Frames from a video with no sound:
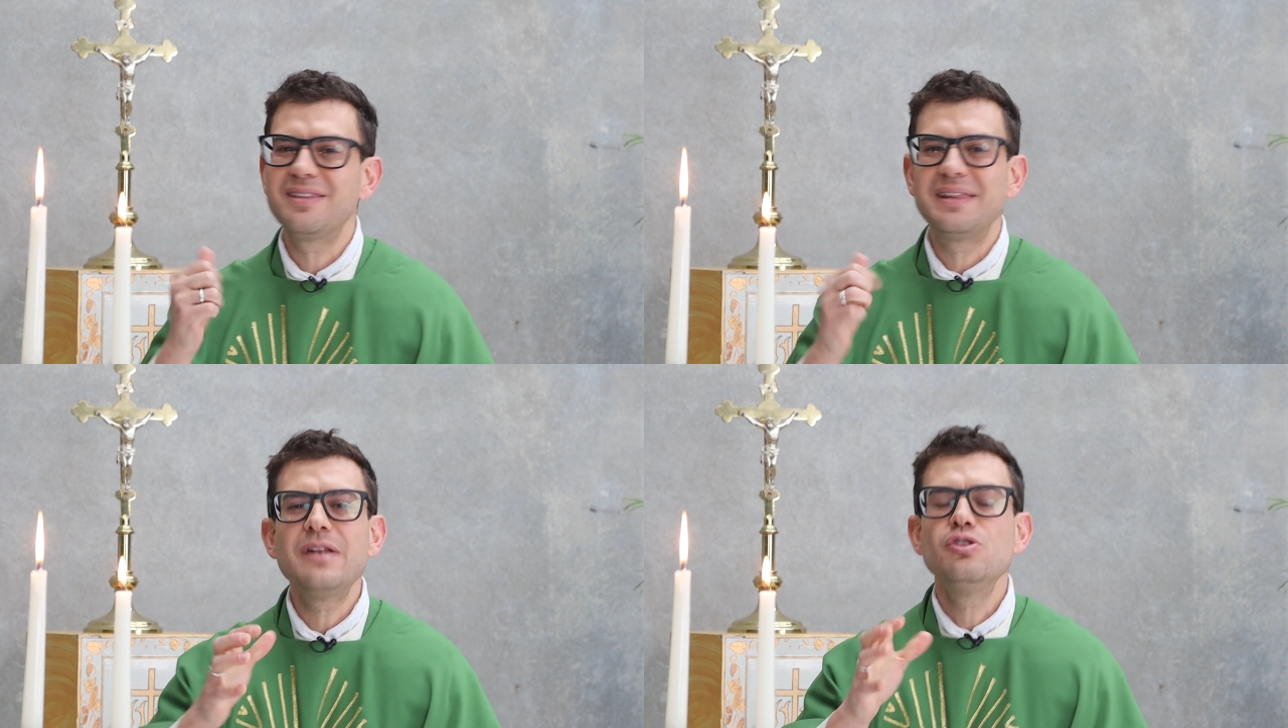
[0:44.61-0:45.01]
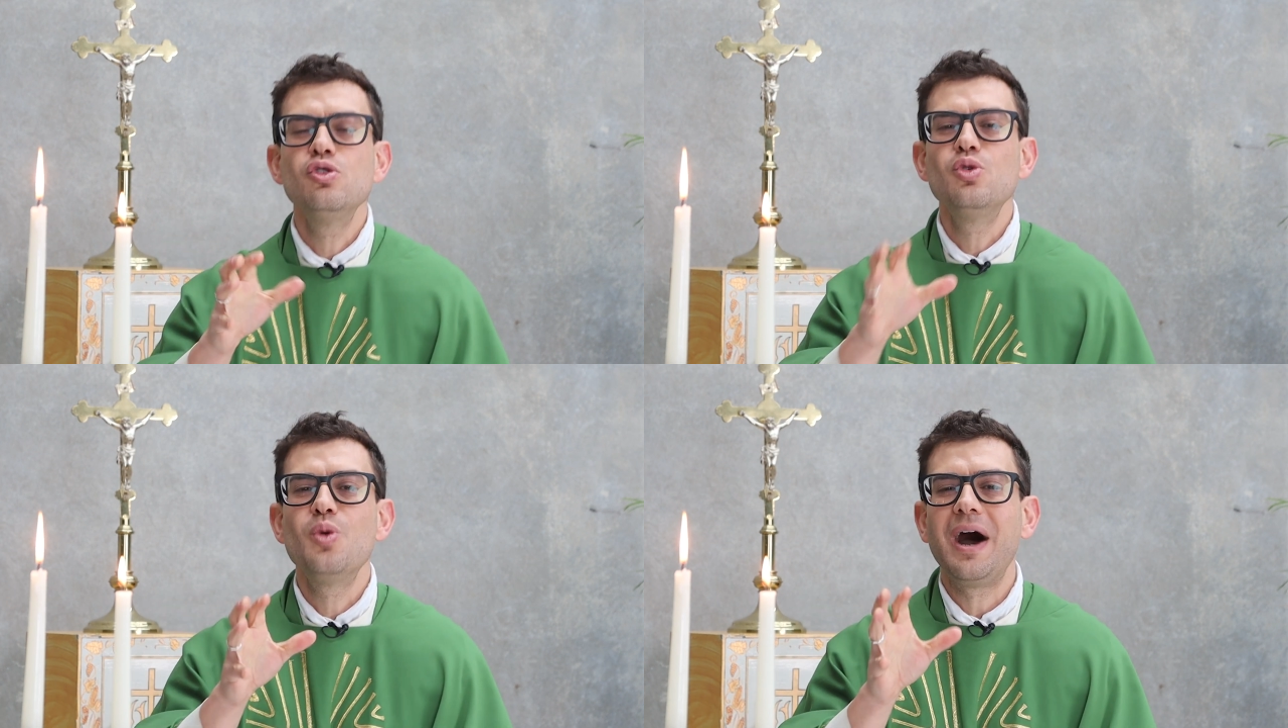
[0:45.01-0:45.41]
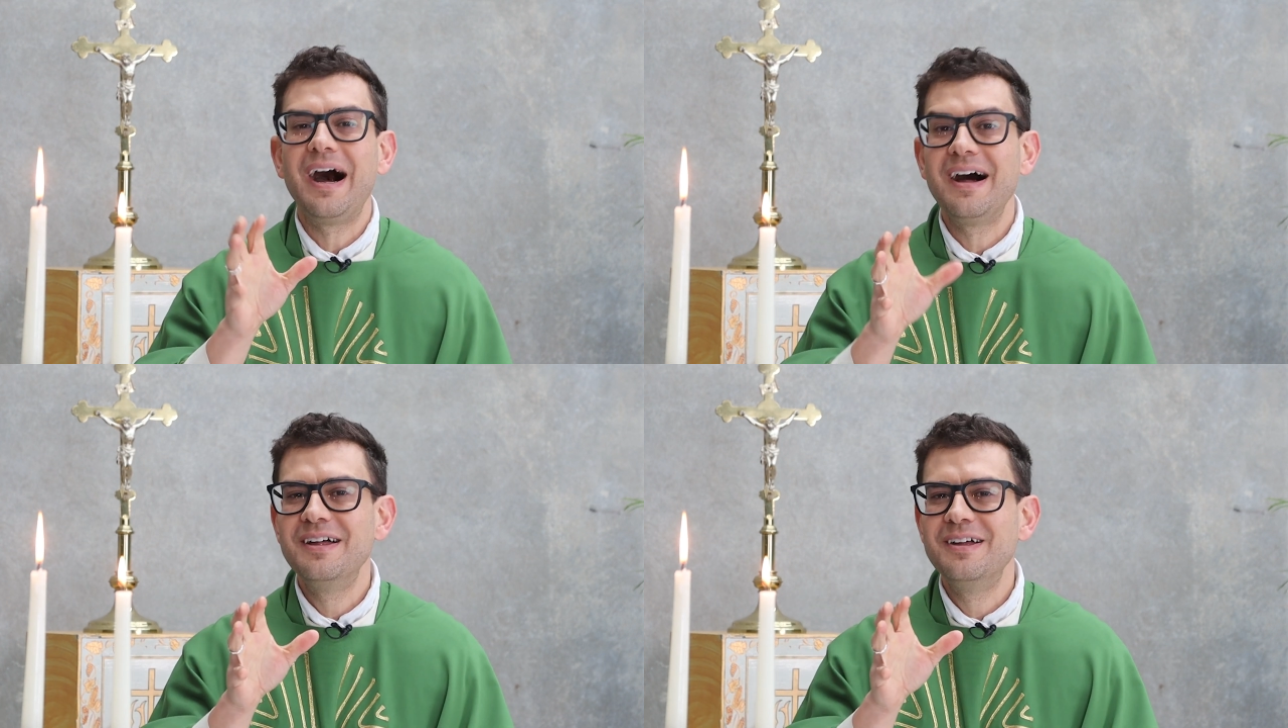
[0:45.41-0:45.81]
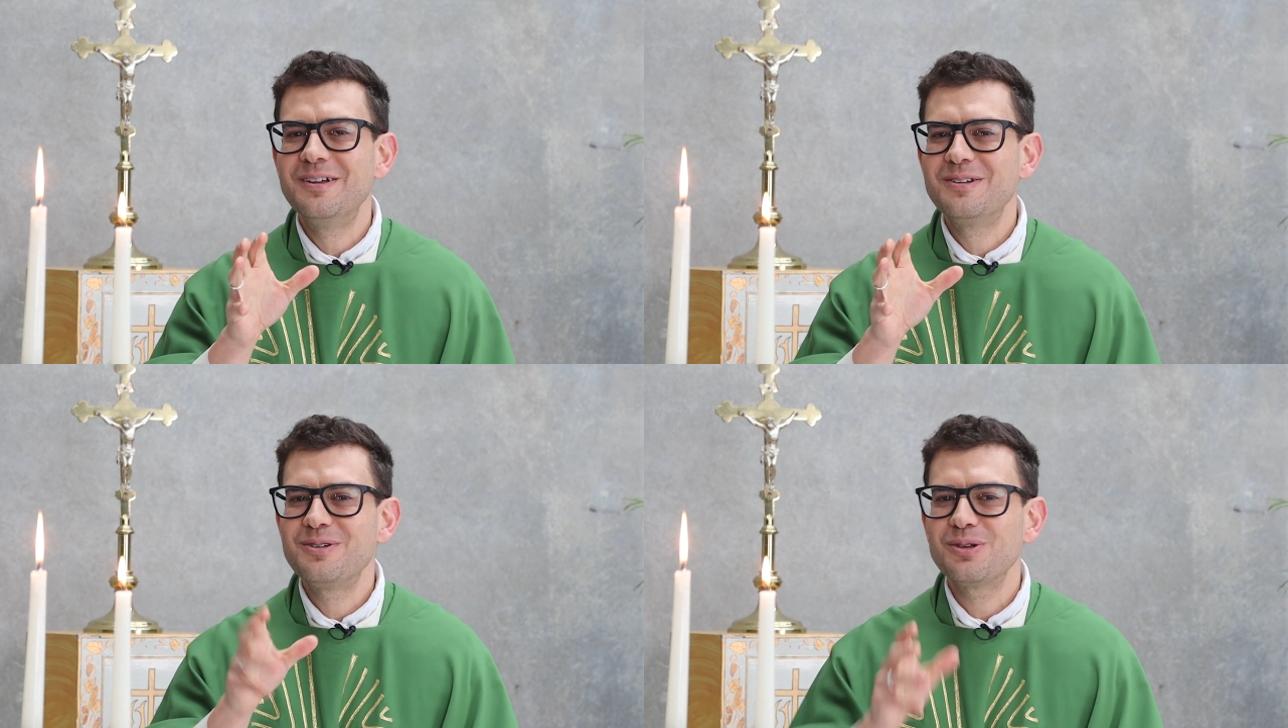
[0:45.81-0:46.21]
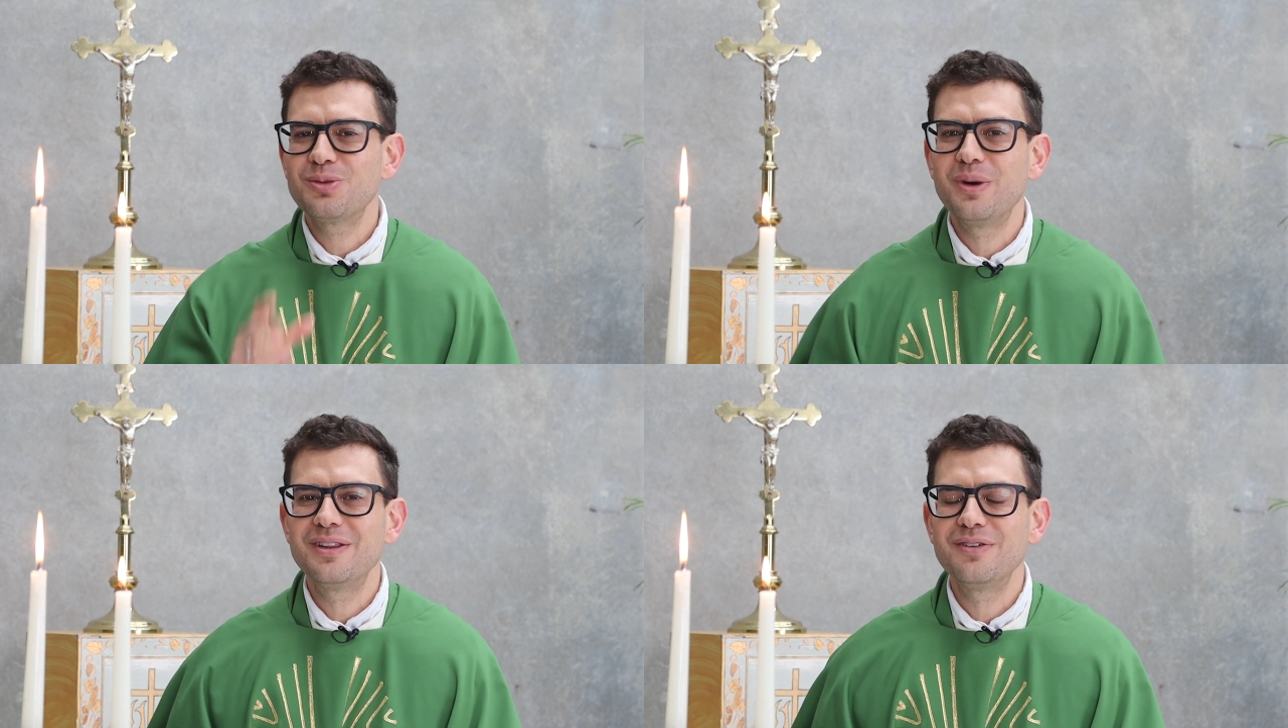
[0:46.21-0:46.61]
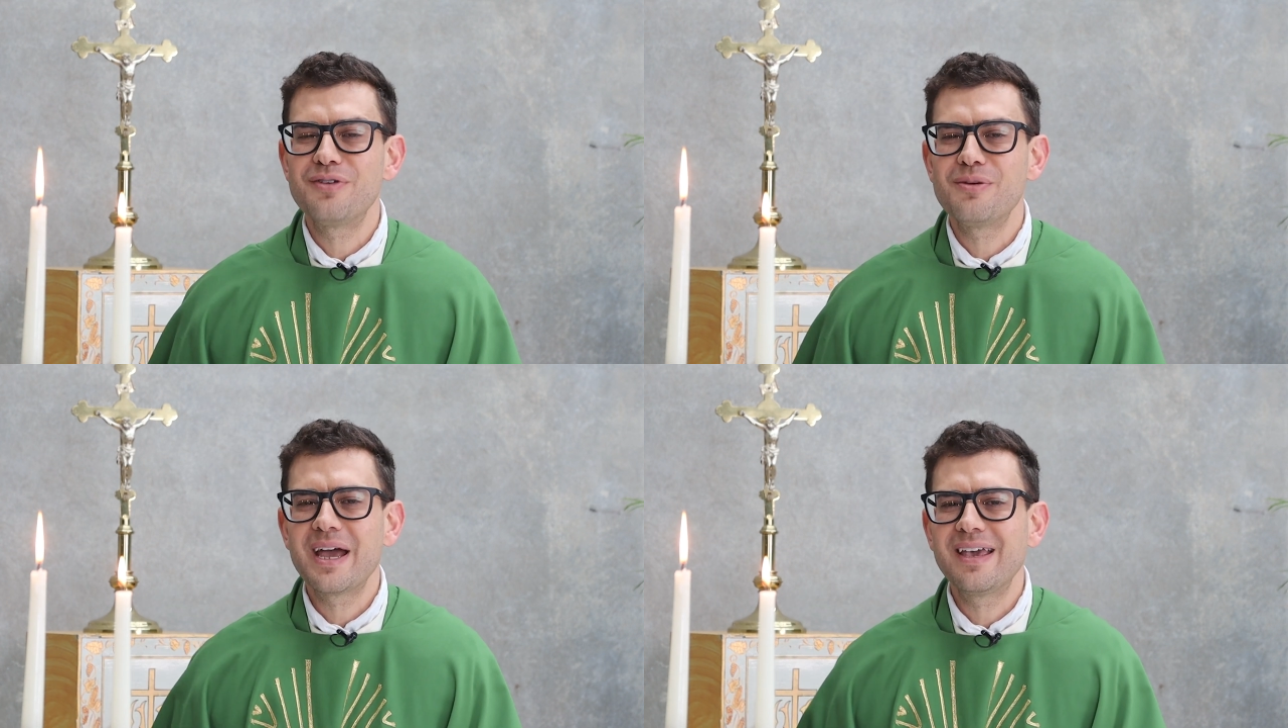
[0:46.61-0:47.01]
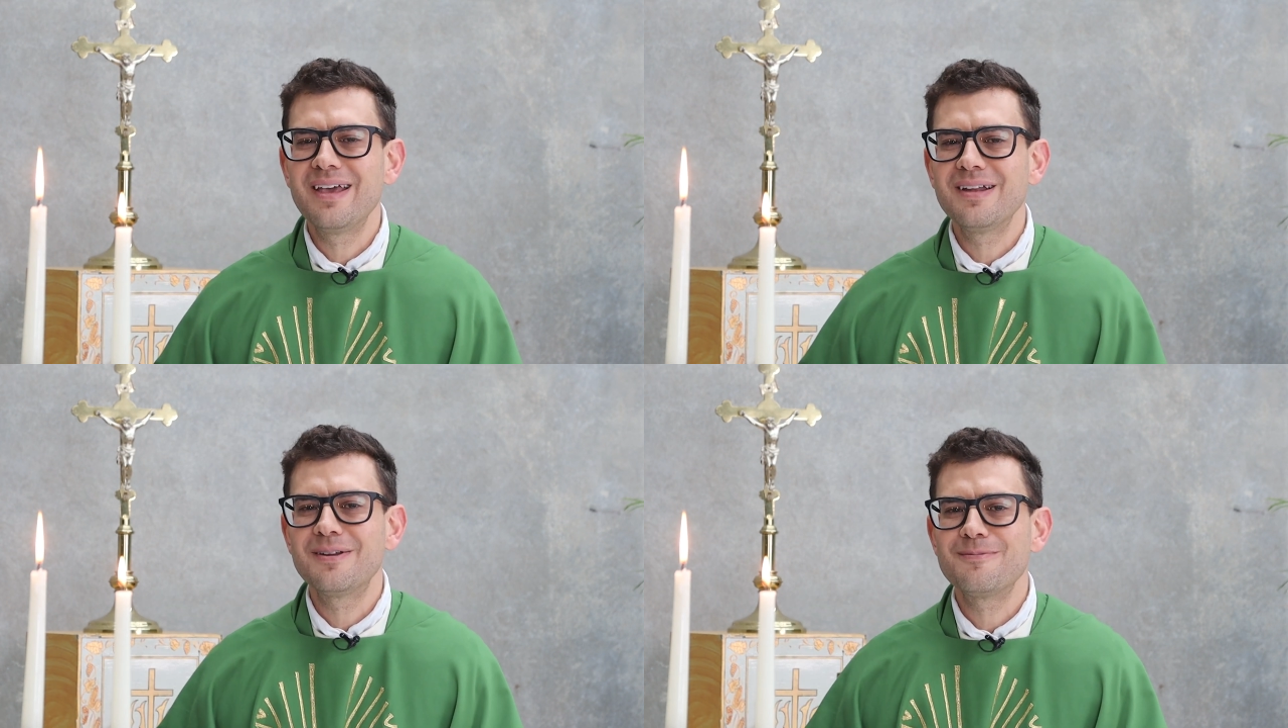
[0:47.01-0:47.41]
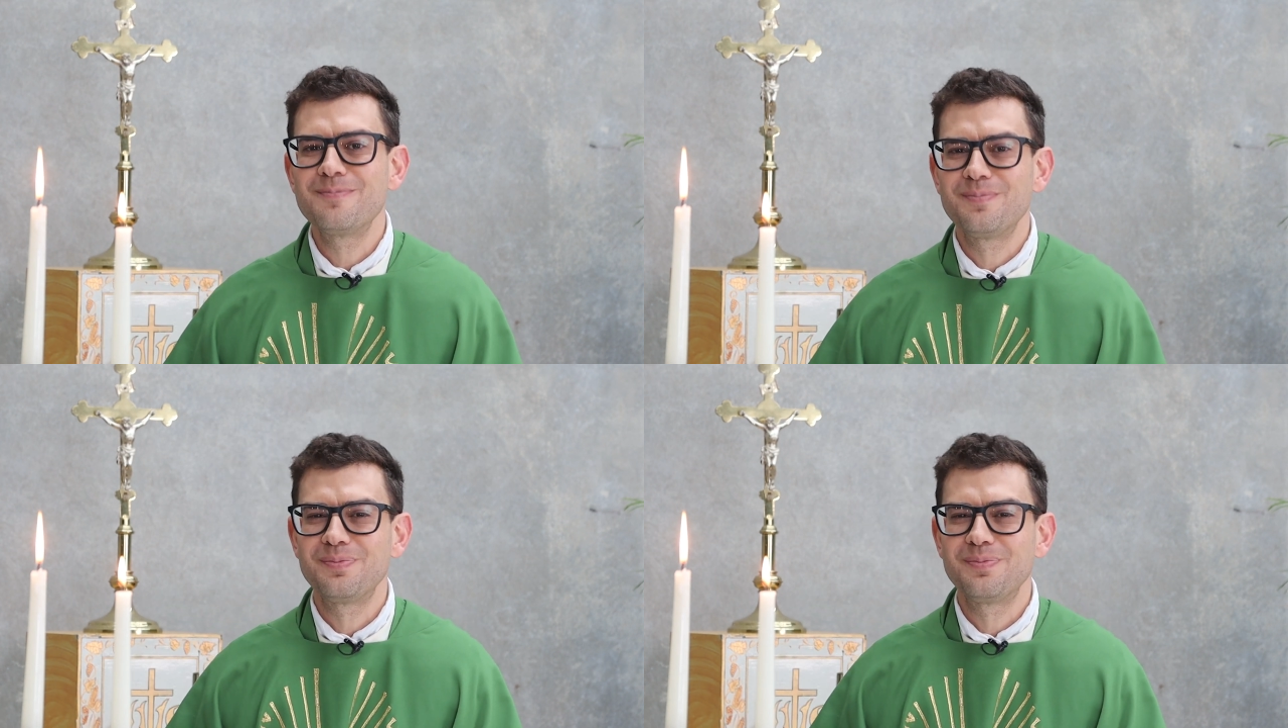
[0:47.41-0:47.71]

then you are not worthy for my kingdom.